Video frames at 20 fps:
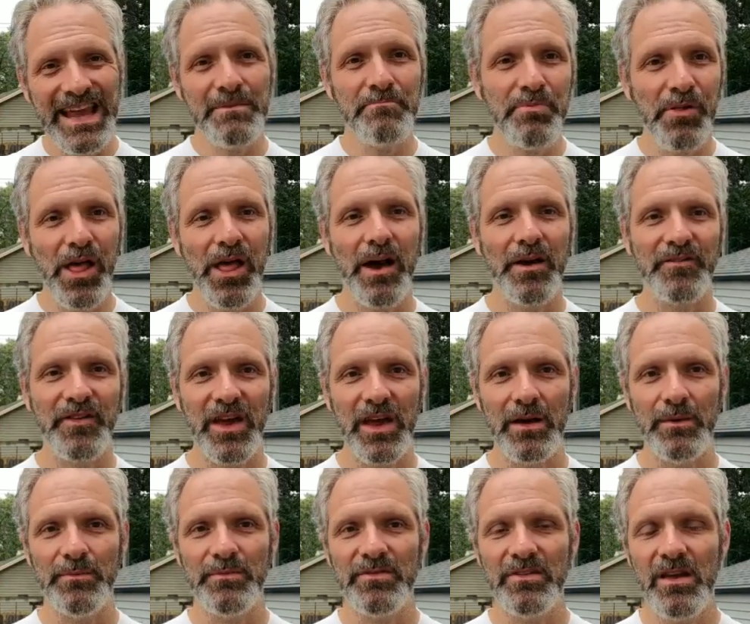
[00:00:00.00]
playoff
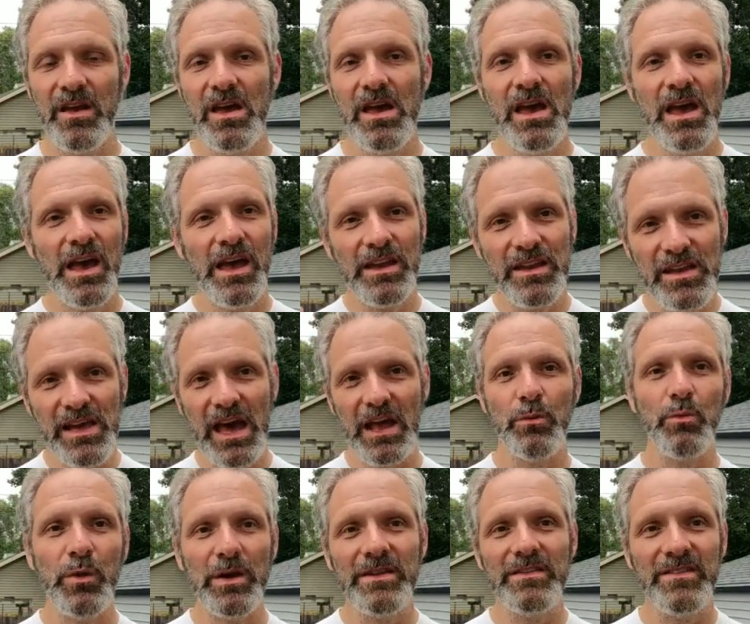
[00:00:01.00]
games, and you got to
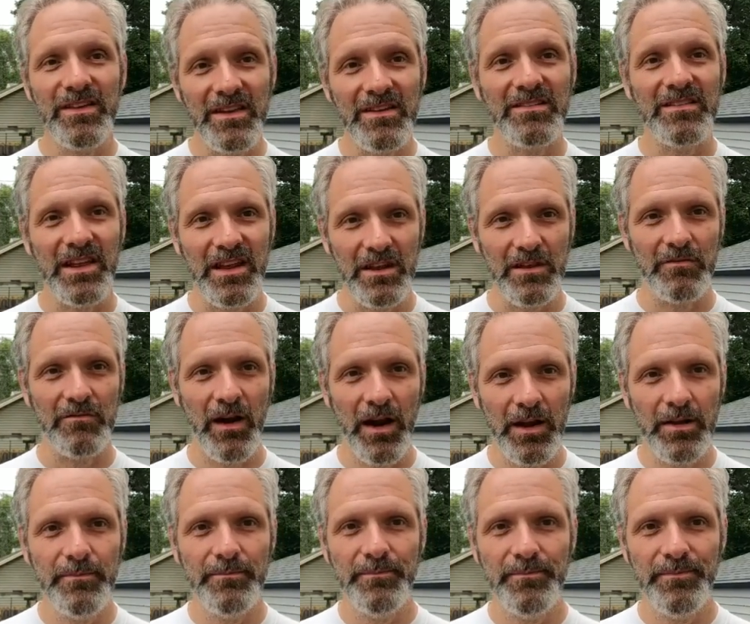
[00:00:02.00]
win 16, right?